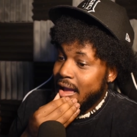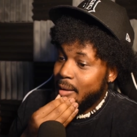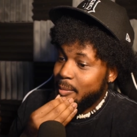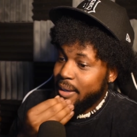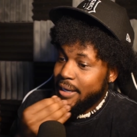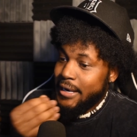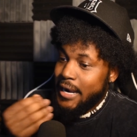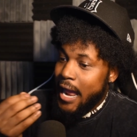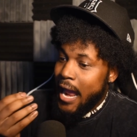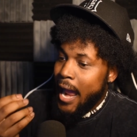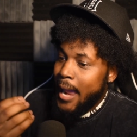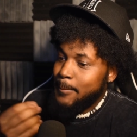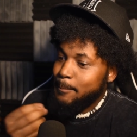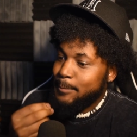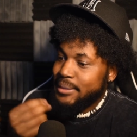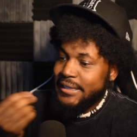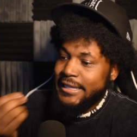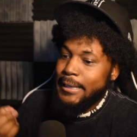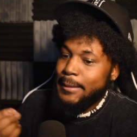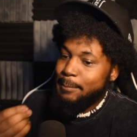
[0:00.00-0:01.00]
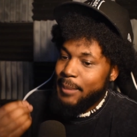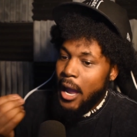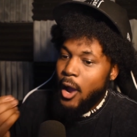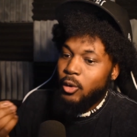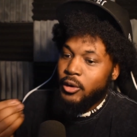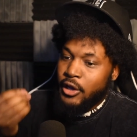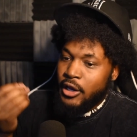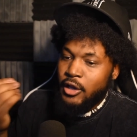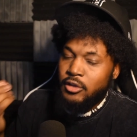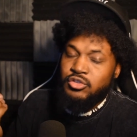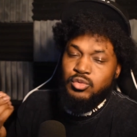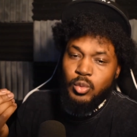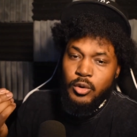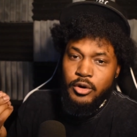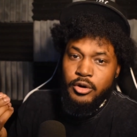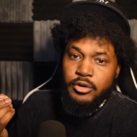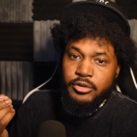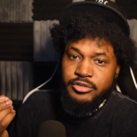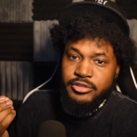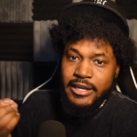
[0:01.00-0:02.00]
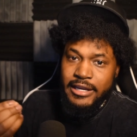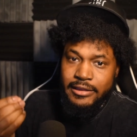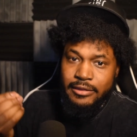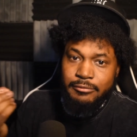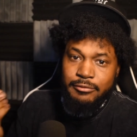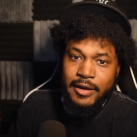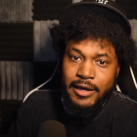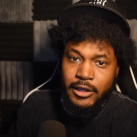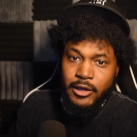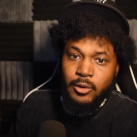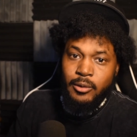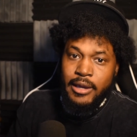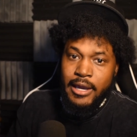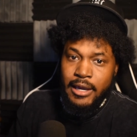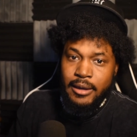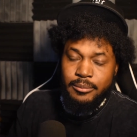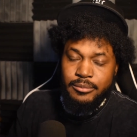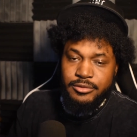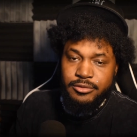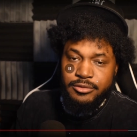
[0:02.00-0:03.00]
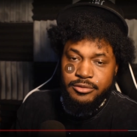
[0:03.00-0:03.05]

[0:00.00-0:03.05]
I mean, I bleep out cuss words in video games.